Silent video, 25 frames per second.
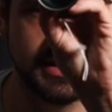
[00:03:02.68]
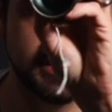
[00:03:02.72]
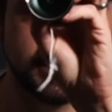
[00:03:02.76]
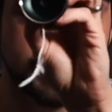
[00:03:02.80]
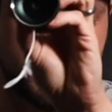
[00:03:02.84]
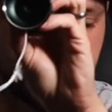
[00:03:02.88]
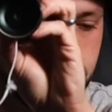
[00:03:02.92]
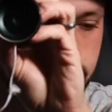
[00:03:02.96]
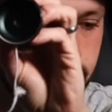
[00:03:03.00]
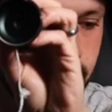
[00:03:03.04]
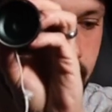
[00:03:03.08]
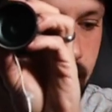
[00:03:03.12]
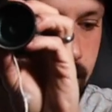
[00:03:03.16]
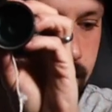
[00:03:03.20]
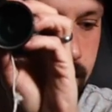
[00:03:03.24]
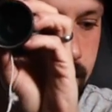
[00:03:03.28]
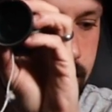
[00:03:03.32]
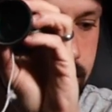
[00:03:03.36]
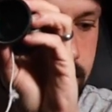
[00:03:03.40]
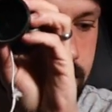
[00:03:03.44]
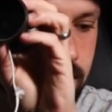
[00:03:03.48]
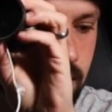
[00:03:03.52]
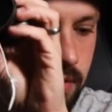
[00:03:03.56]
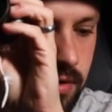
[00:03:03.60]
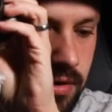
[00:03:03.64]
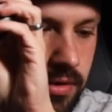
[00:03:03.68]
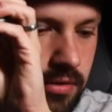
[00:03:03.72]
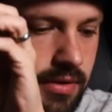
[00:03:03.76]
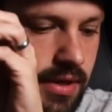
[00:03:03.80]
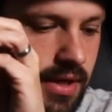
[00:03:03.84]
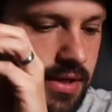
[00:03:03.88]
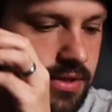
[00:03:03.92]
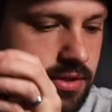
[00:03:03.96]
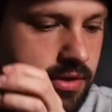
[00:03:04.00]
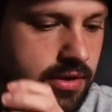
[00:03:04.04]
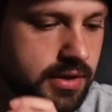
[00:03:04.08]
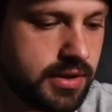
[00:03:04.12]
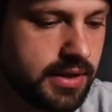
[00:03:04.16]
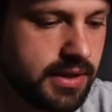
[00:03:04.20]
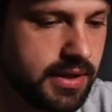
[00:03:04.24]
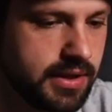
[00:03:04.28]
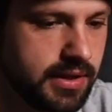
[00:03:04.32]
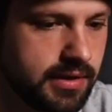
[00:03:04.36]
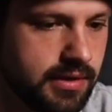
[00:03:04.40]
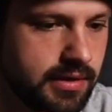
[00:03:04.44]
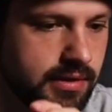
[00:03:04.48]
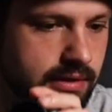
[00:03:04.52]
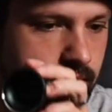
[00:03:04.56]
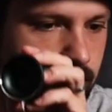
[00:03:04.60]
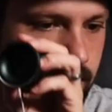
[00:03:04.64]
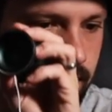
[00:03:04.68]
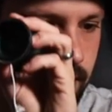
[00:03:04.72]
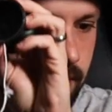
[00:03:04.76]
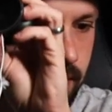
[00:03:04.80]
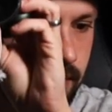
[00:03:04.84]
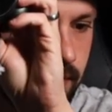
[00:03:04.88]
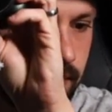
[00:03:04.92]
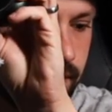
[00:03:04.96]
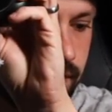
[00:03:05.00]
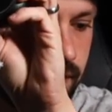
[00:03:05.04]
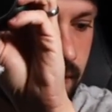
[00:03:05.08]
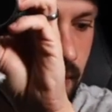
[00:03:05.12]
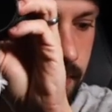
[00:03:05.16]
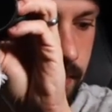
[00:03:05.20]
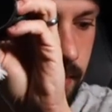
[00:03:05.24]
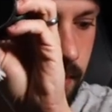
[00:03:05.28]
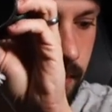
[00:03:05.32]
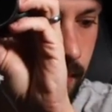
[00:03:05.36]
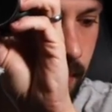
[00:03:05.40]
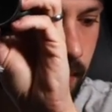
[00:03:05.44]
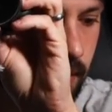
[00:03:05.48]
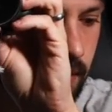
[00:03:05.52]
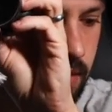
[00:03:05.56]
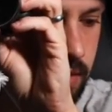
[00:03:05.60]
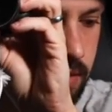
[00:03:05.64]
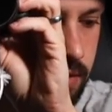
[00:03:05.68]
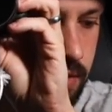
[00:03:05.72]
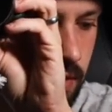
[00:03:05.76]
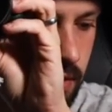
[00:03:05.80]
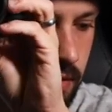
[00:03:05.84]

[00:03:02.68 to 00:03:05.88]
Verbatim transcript: hasn't done them yet. So you guys are going to get February's